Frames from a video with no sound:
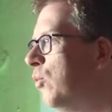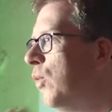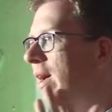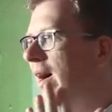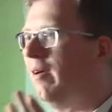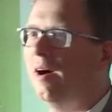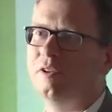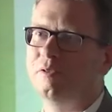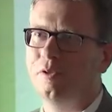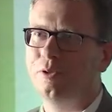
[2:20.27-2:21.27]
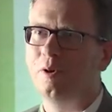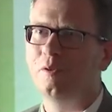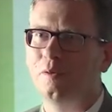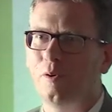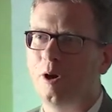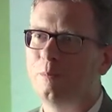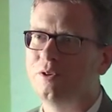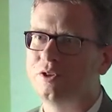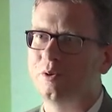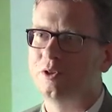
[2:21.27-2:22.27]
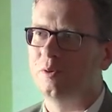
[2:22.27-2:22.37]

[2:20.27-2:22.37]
we, uh, I sort of throw the floor open to,